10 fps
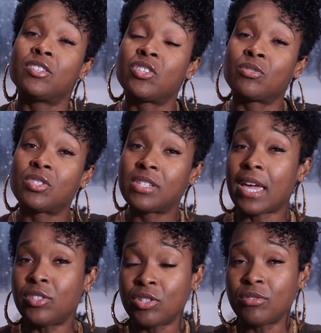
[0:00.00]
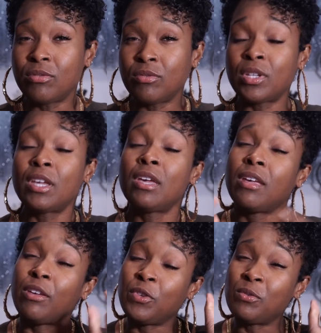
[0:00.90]
So stay tuned.
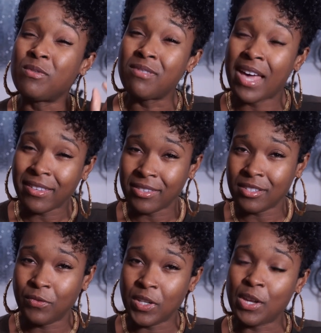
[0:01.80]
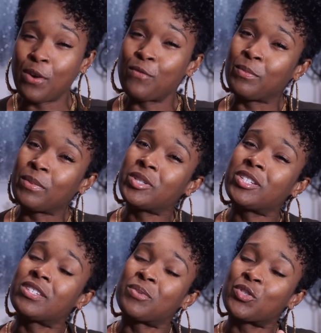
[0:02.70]
If you like this video, remember
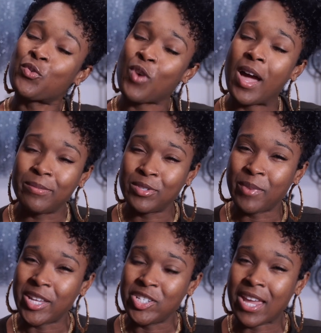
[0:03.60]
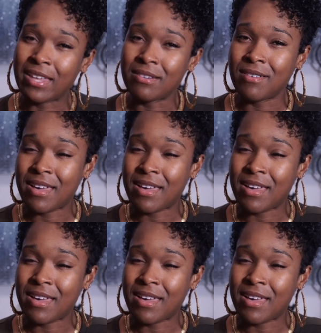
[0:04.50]
to subscribe to my channel.